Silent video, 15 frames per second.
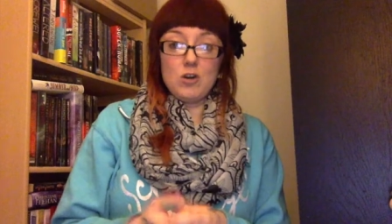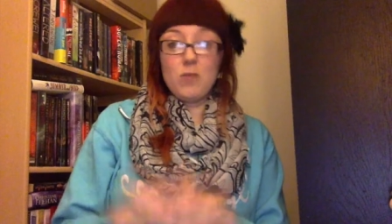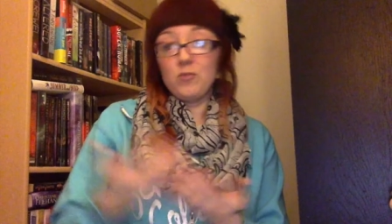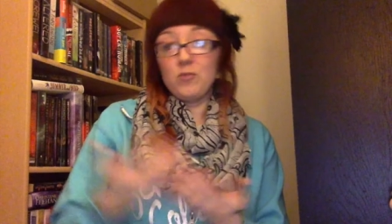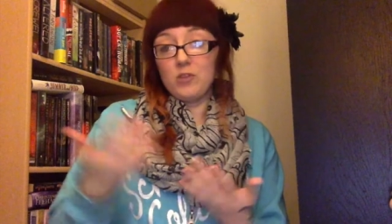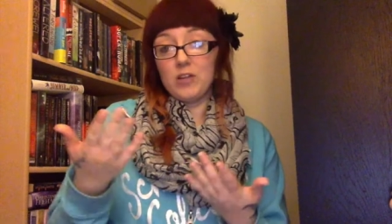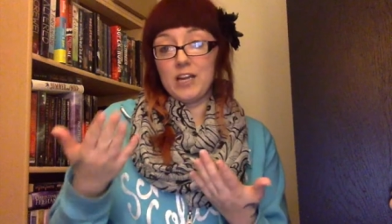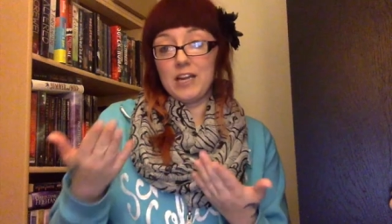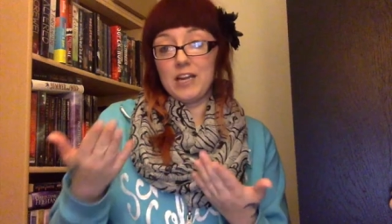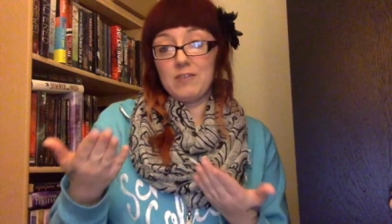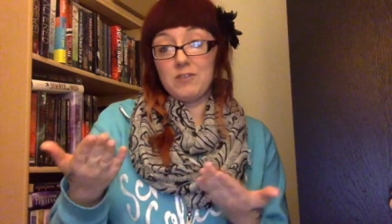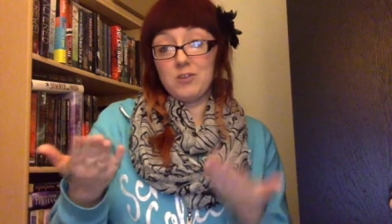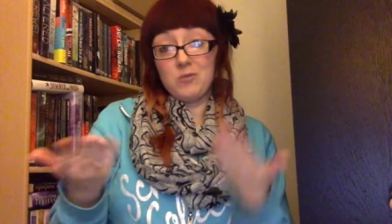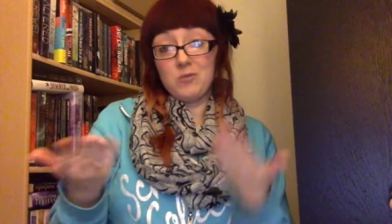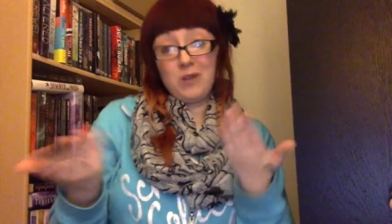hopefully
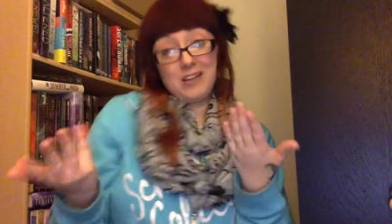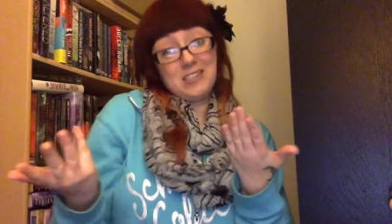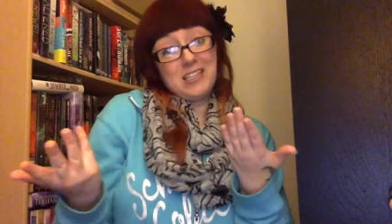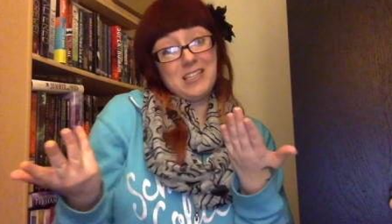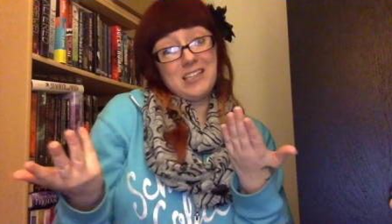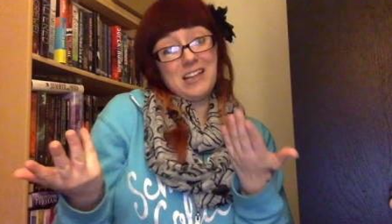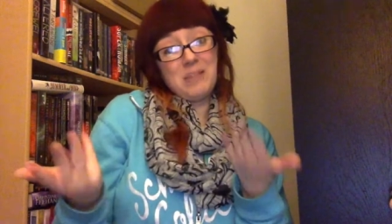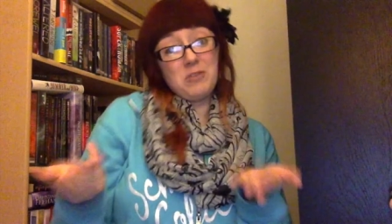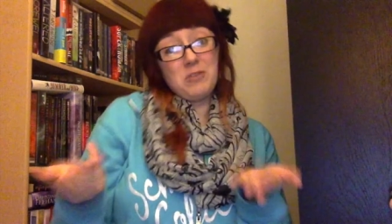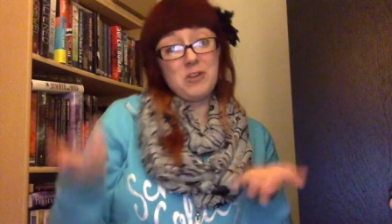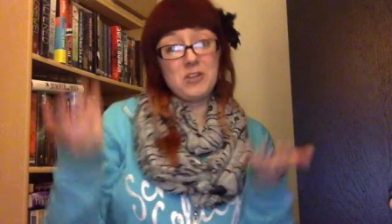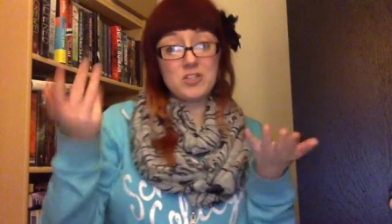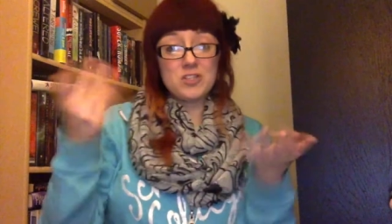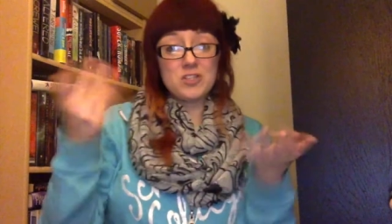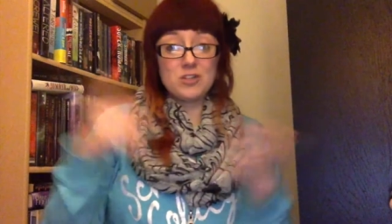if you want to see them, you
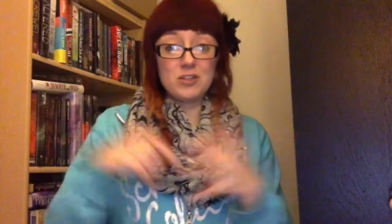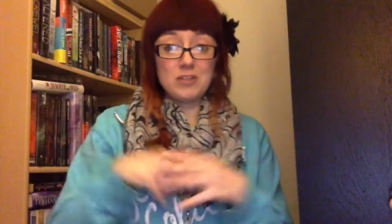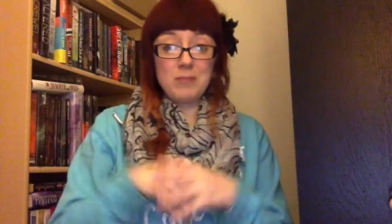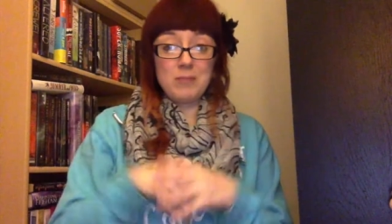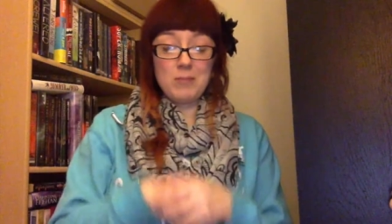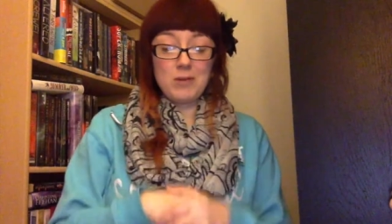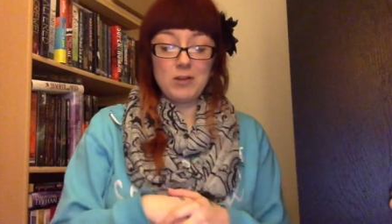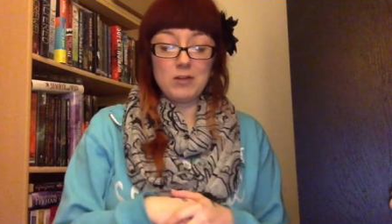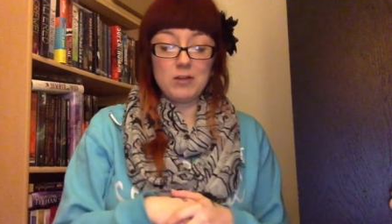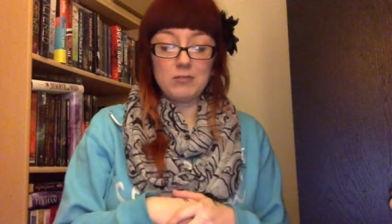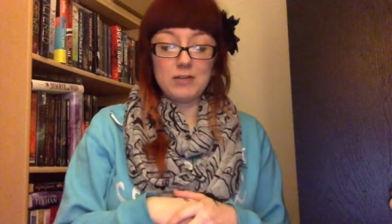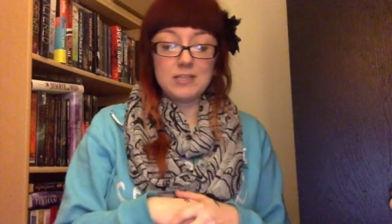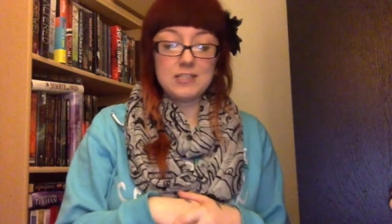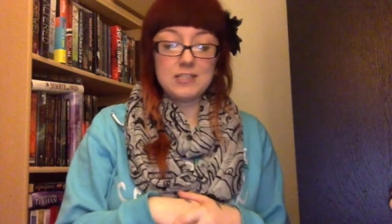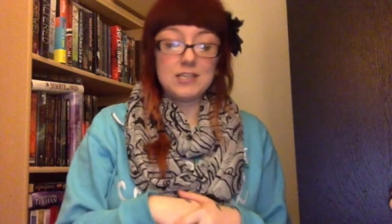can just look them up on
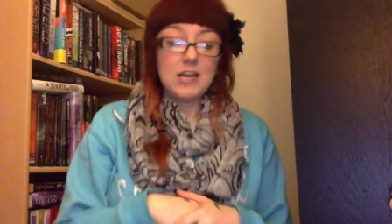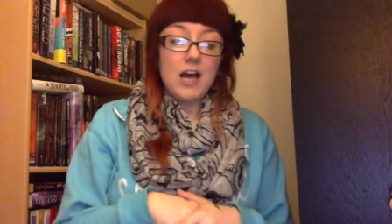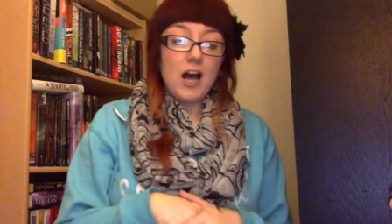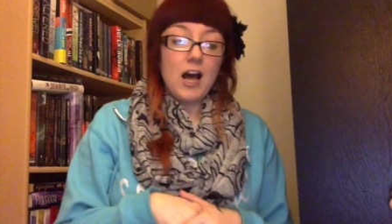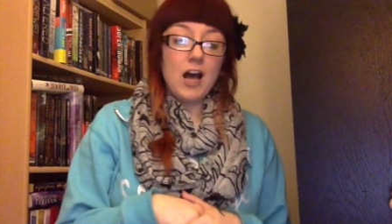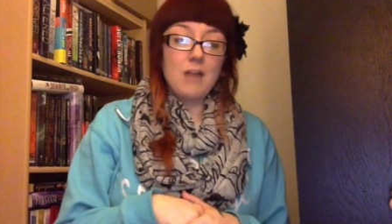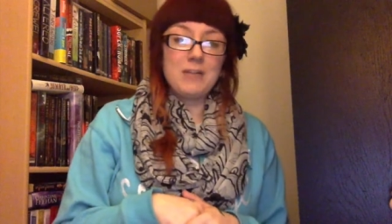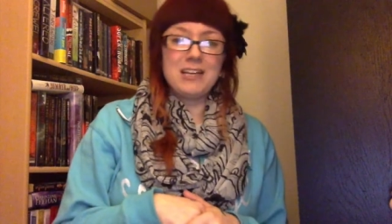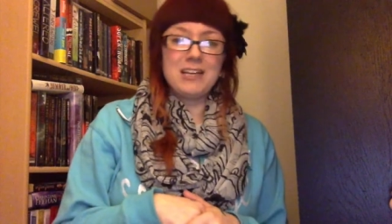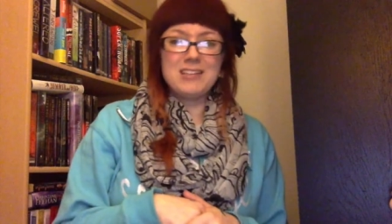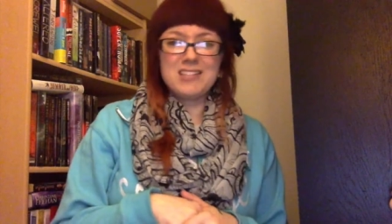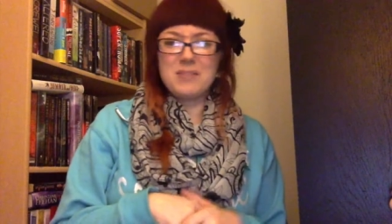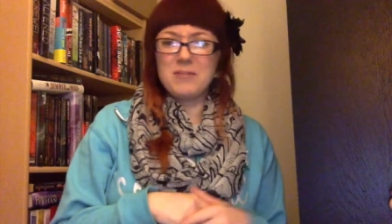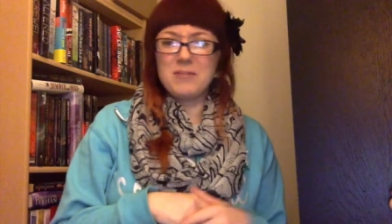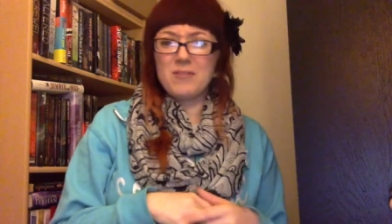Goodreads. And on
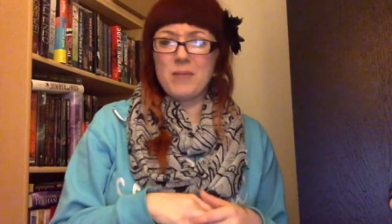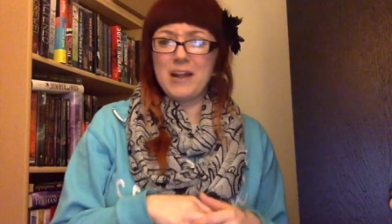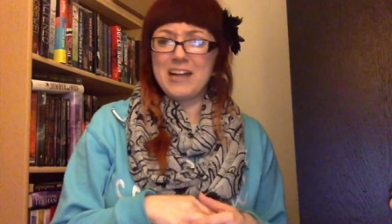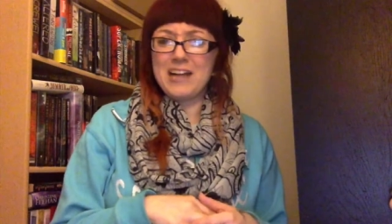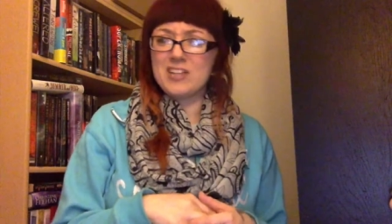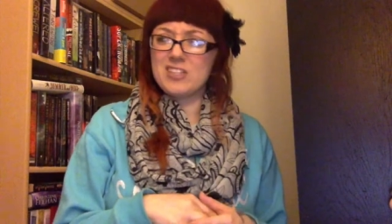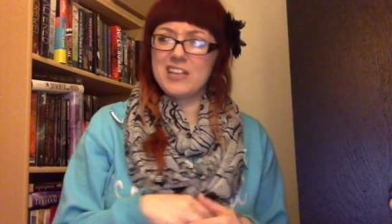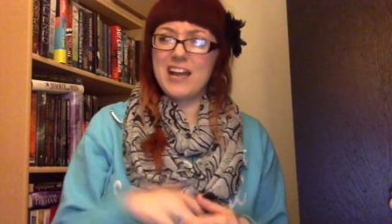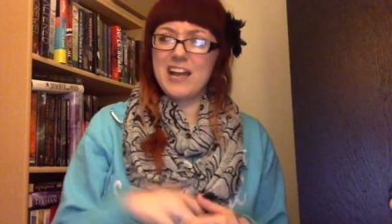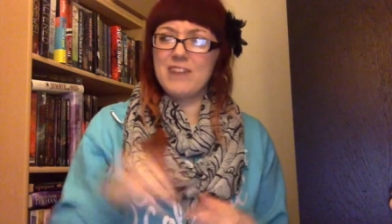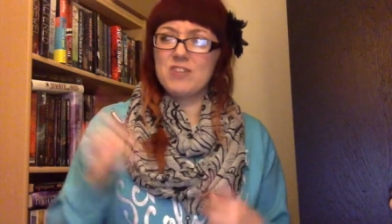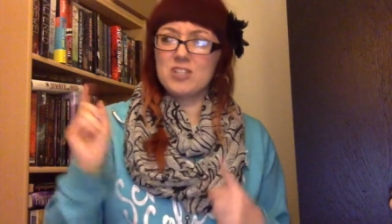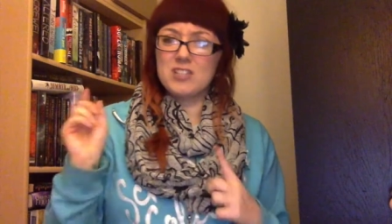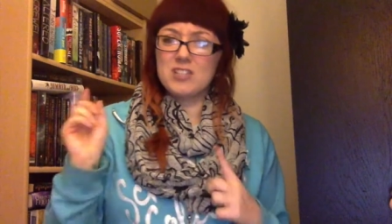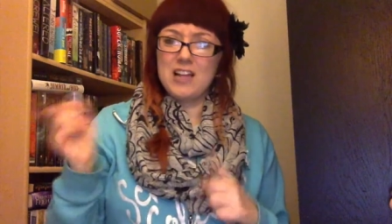some of them I actually have
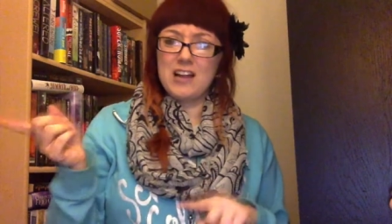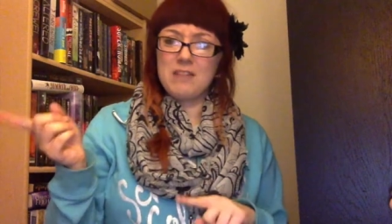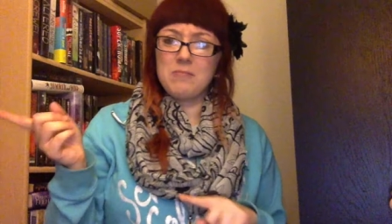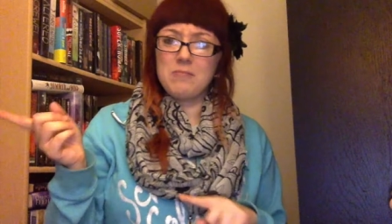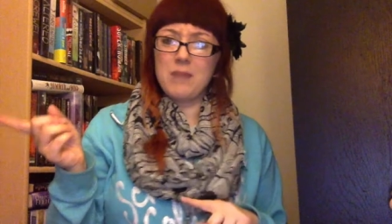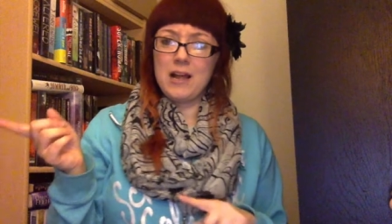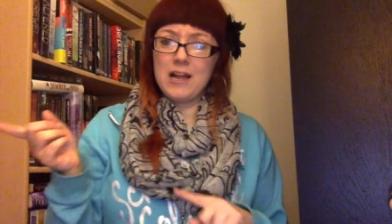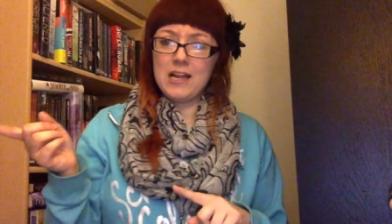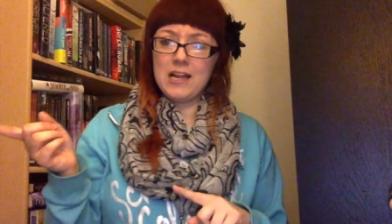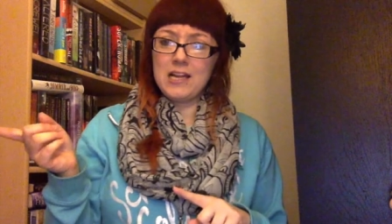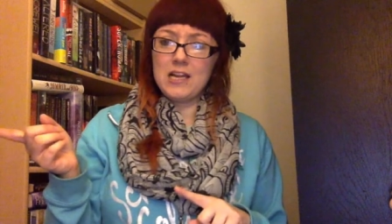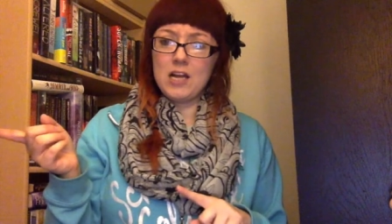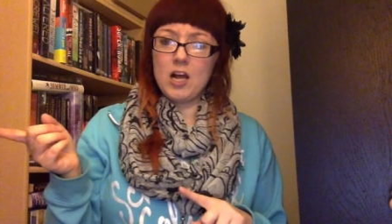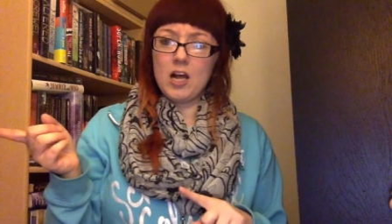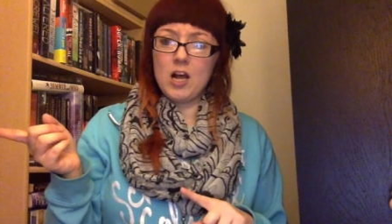just on
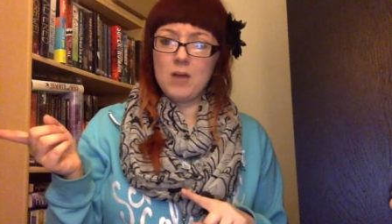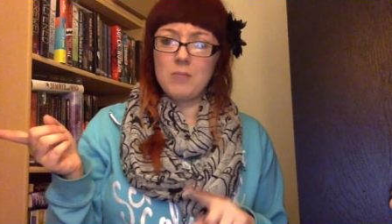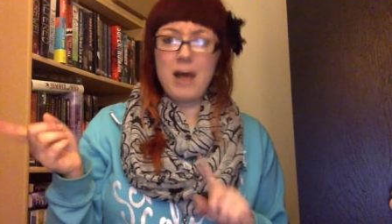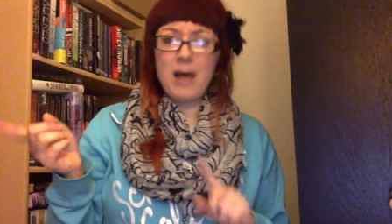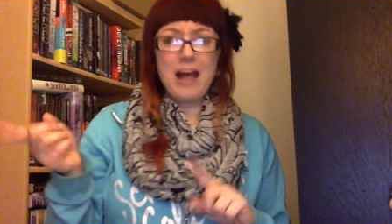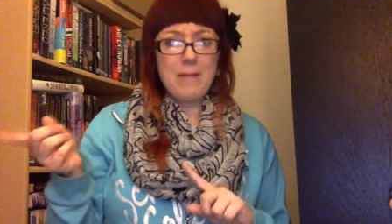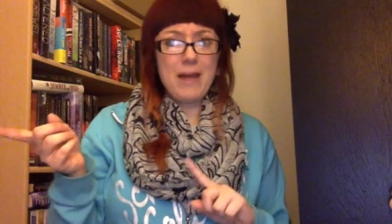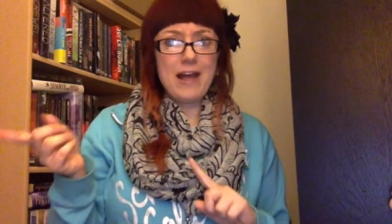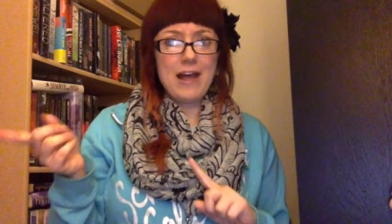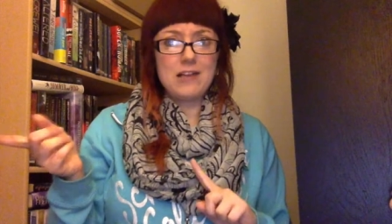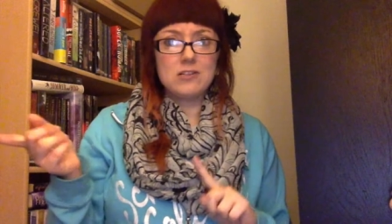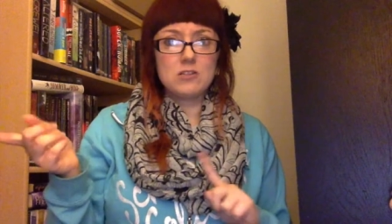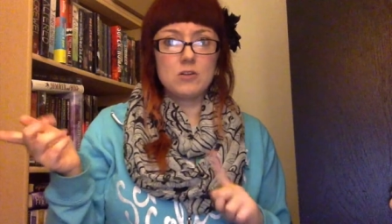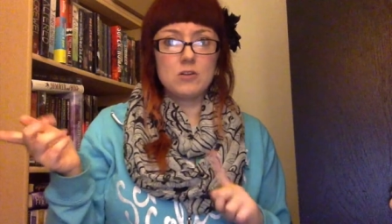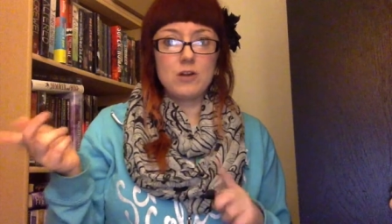my
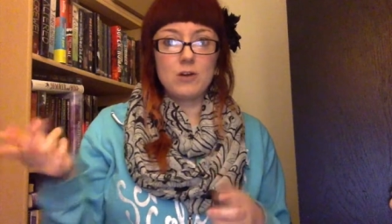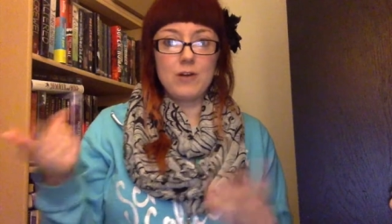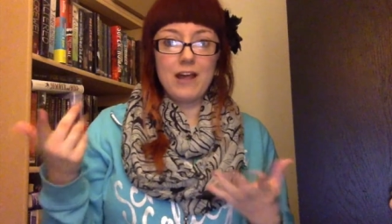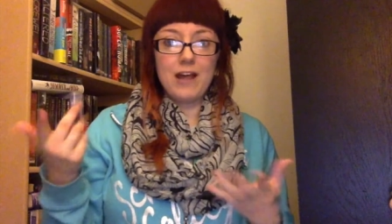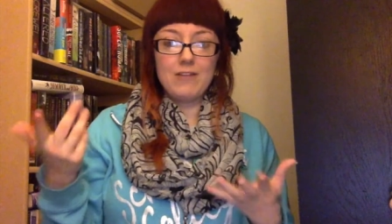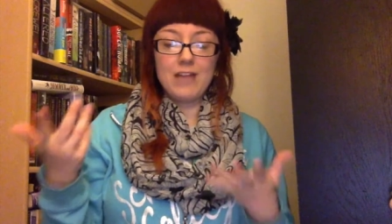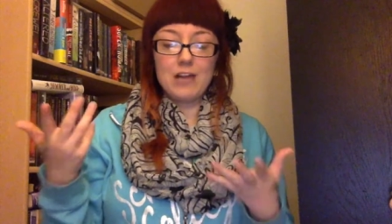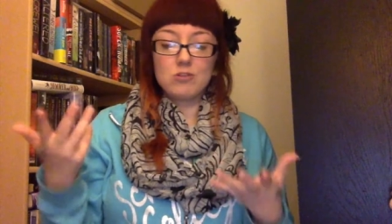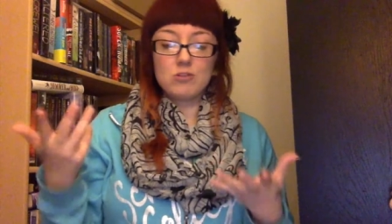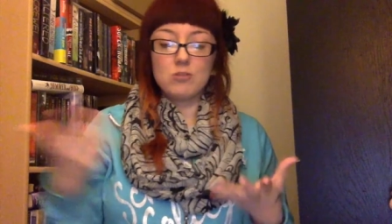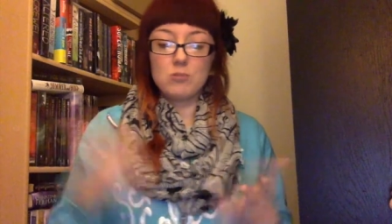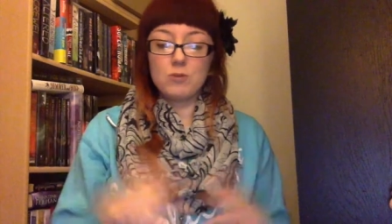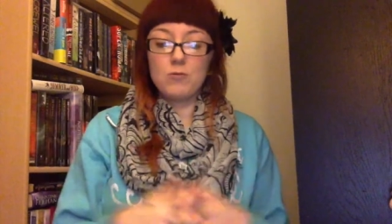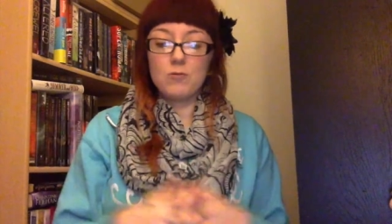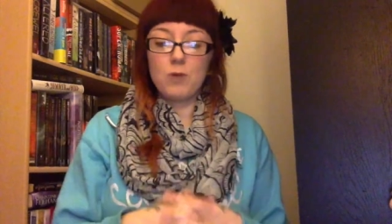iPad, so I don't have the actual
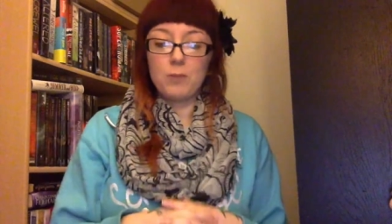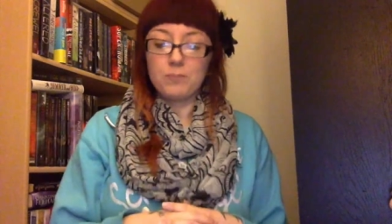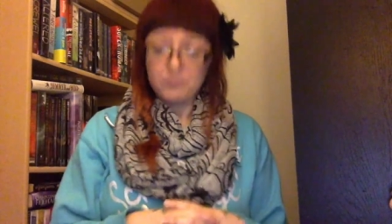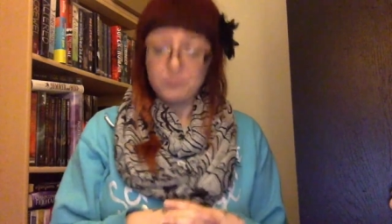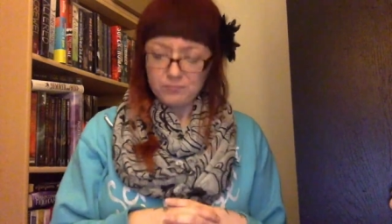book form.